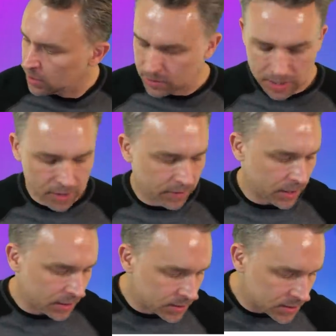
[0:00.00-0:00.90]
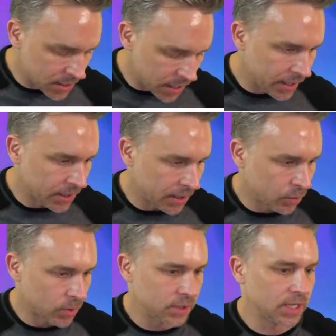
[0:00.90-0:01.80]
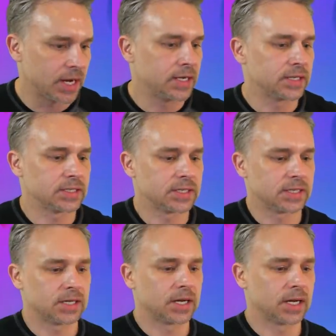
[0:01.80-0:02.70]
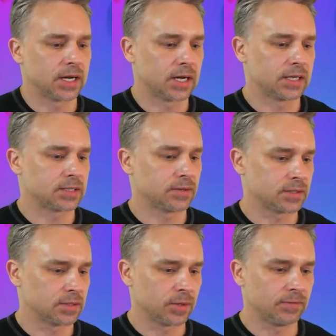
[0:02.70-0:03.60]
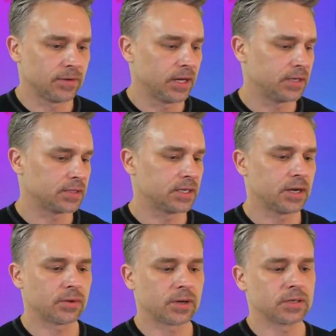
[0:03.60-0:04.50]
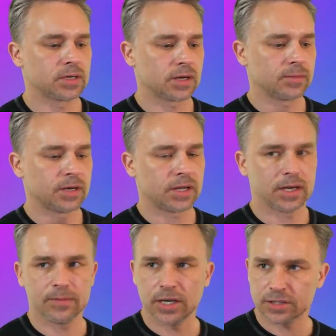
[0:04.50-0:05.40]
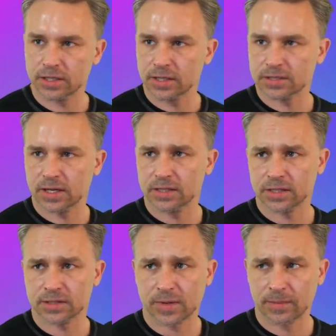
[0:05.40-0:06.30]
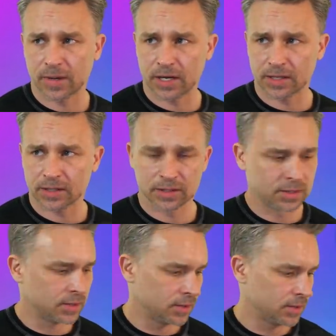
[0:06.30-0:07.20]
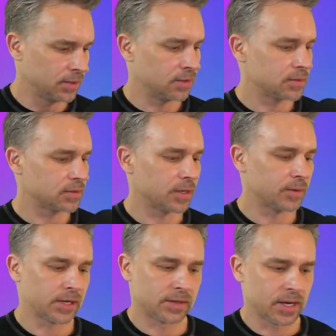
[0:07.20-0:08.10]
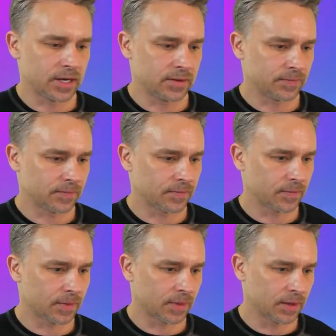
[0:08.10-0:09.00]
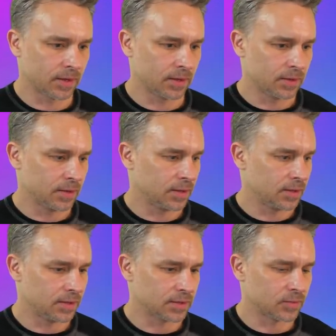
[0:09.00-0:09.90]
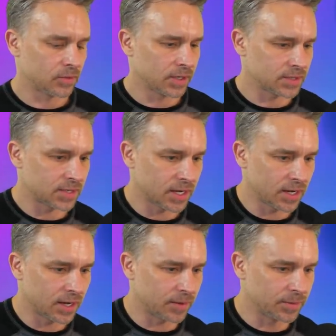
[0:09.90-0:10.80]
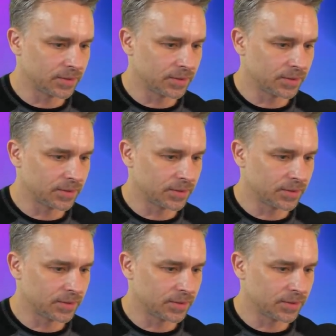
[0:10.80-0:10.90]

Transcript: everything design related. Uh, so, this will be fun. Today, we're going to talk about animation as I adjust my mic. Sorry about that. It doesn't want to stay up.